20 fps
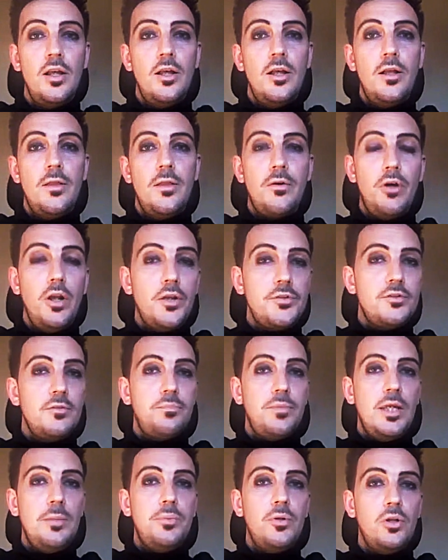There are lots of
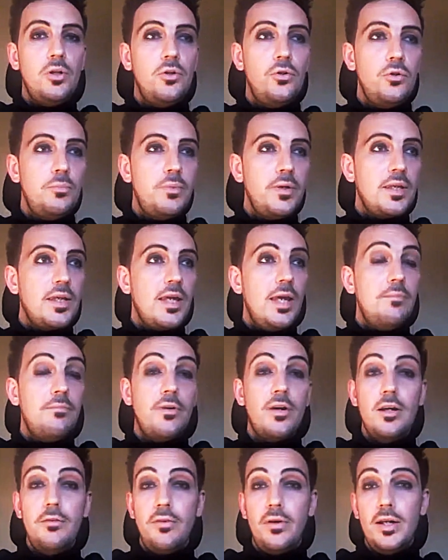people who became
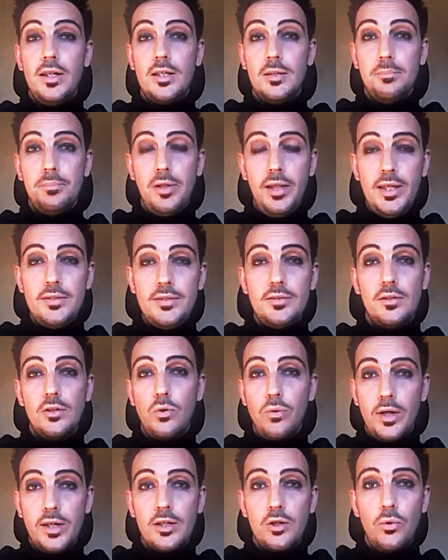very, very complacent
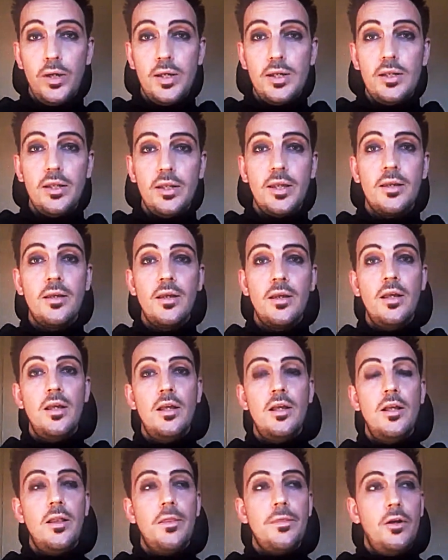quite quickly.
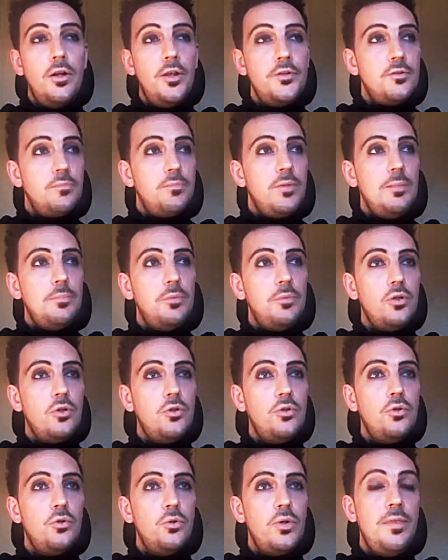There are lots of people
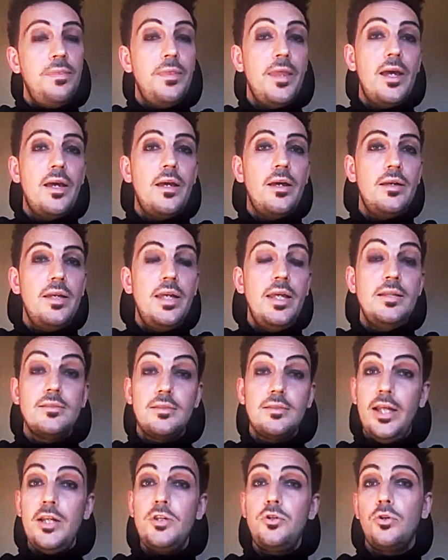who, in their
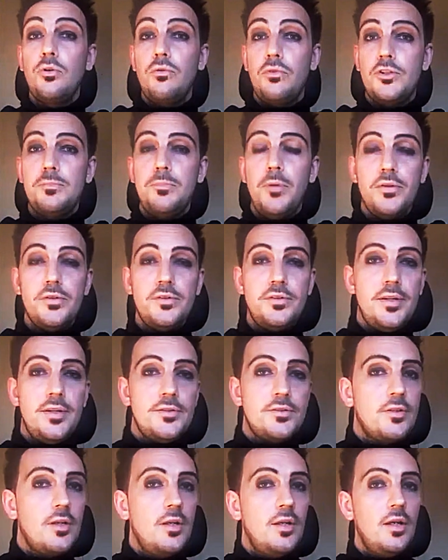intellectual
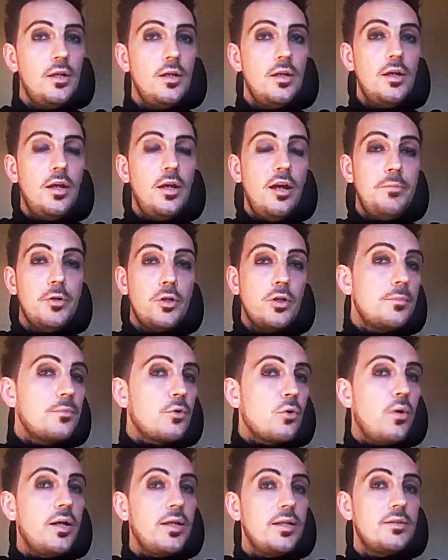responses, have become
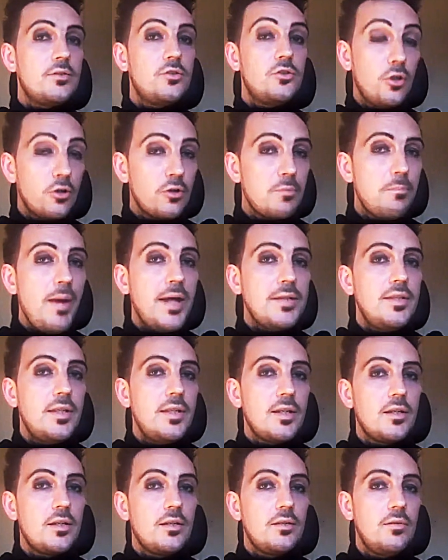quite
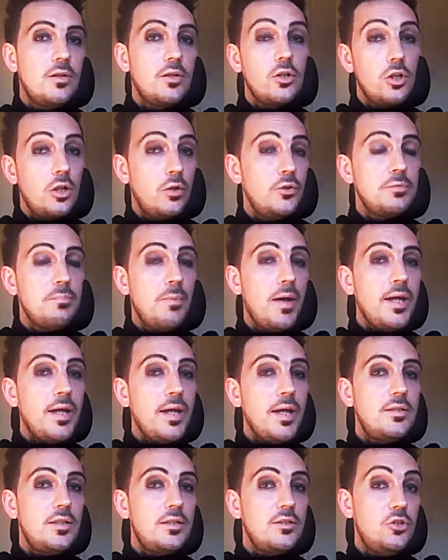dogmatic and
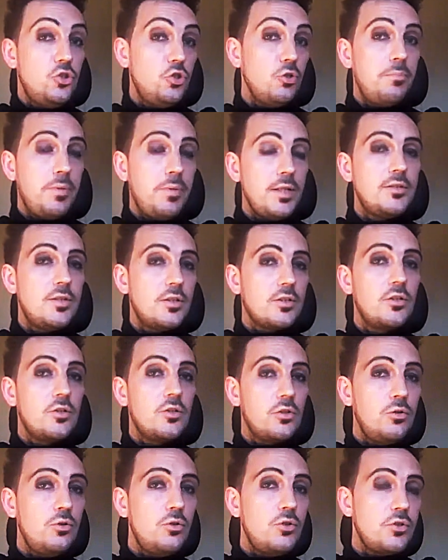closed-minded, jumping to
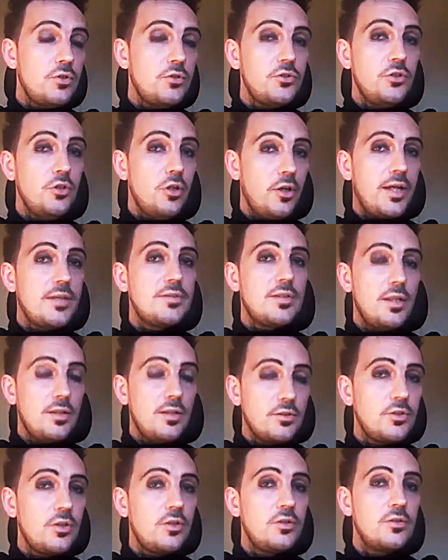conclusions, not asking
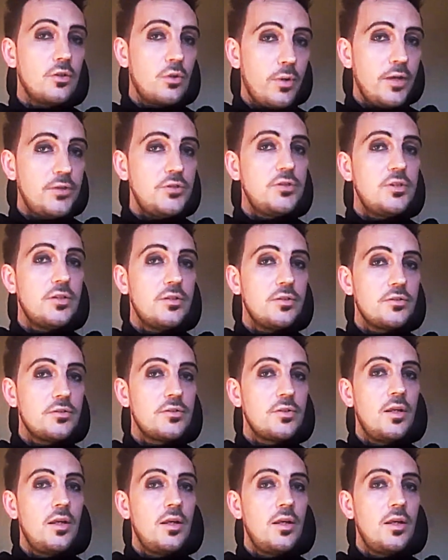certain questions.